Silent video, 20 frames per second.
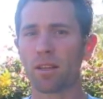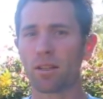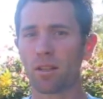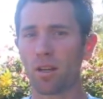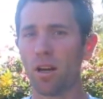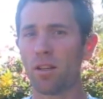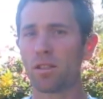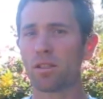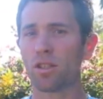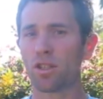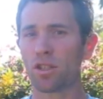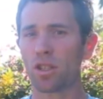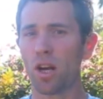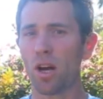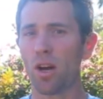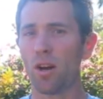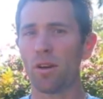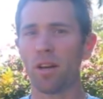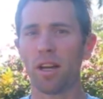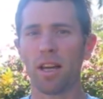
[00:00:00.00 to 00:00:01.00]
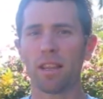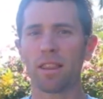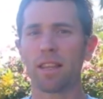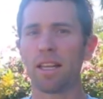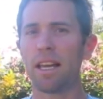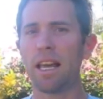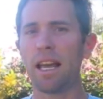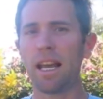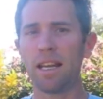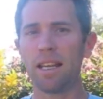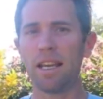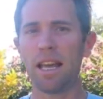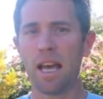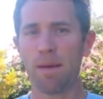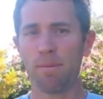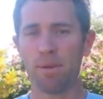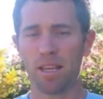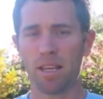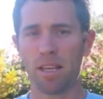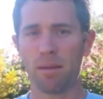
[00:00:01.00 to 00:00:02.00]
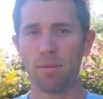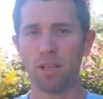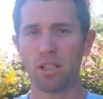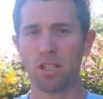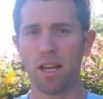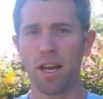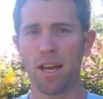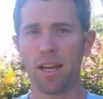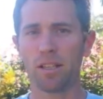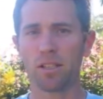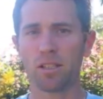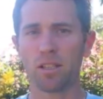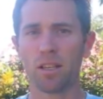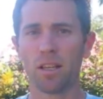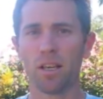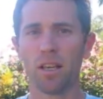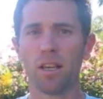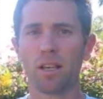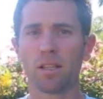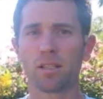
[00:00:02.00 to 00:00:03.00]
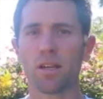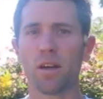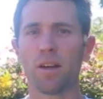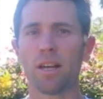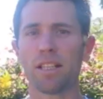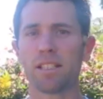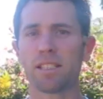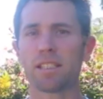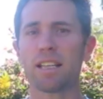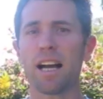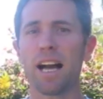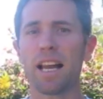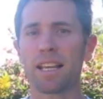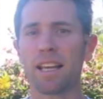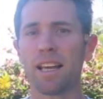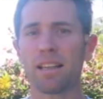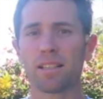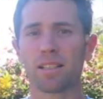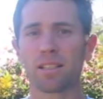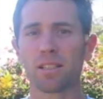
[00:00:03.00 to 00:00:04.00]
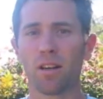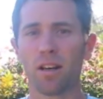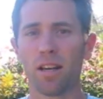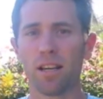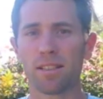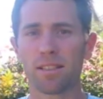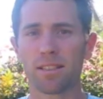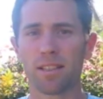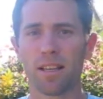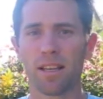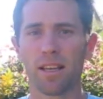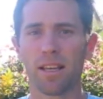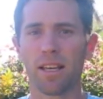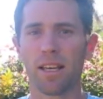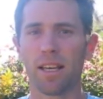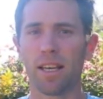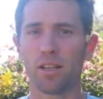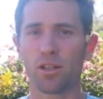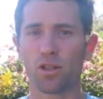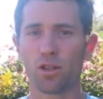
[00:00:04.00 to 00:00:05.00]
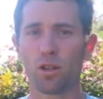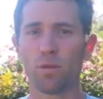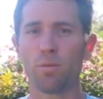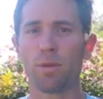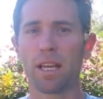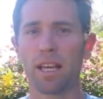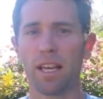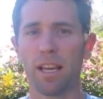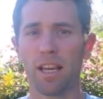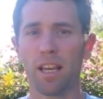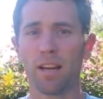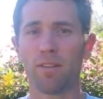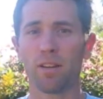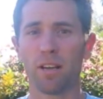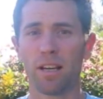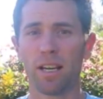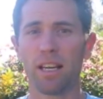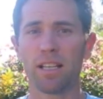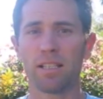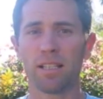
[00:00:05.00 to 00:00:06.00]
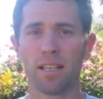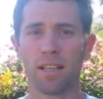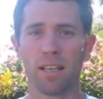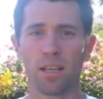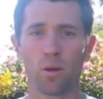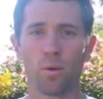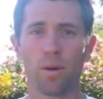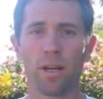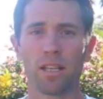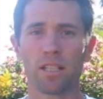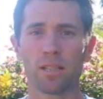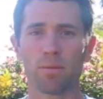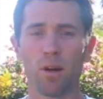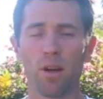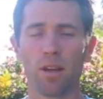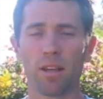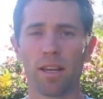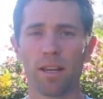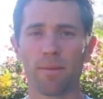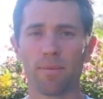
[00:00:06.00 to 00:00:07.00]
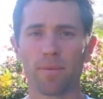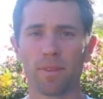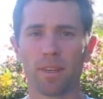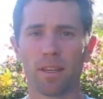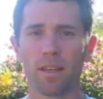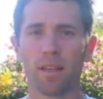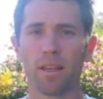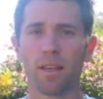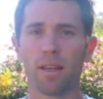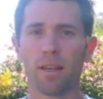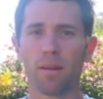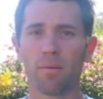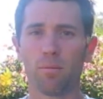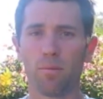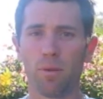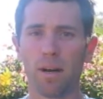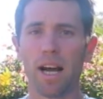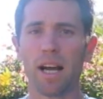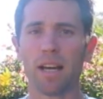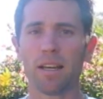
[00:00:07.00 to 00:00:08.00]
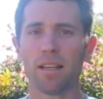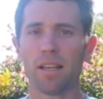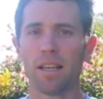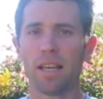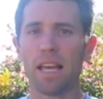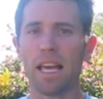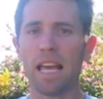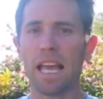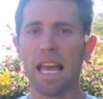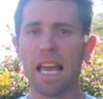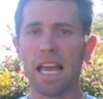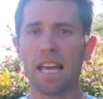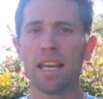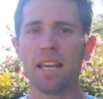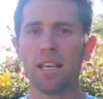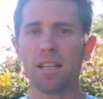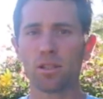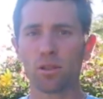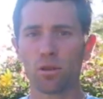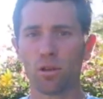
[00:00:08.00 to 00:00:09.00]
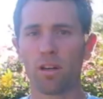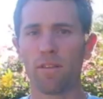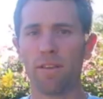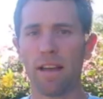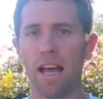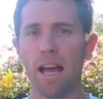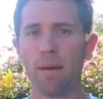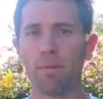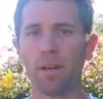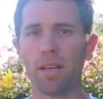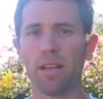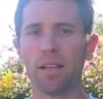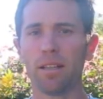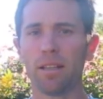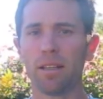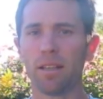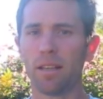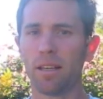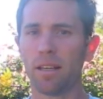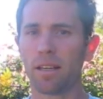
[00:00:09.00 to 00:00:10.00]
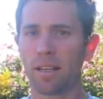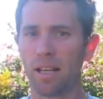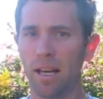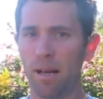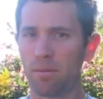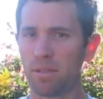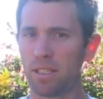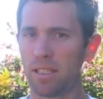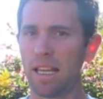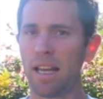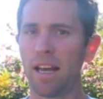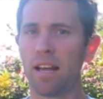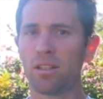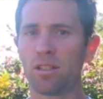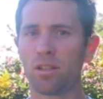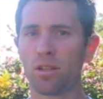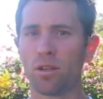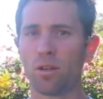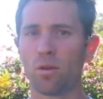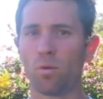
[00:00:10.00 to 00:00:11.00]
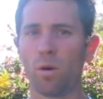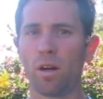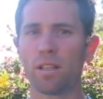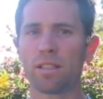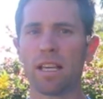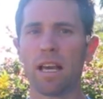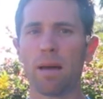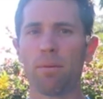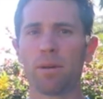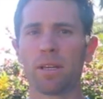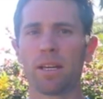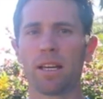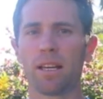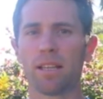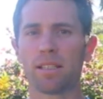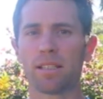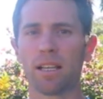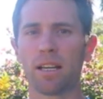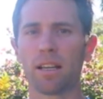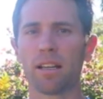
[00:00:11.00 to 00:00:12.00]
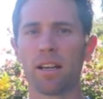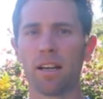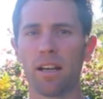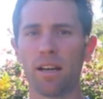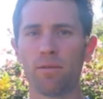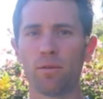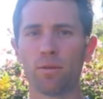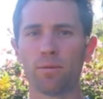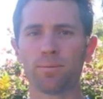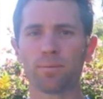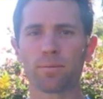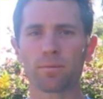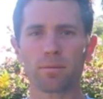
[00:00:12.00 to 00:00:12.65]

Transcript: goes to show that any habit can be changed. So in starting exercise, it should be a hell of a lot easier than quitting smoking. But any sort of habit comes down to what's happening at a cellular level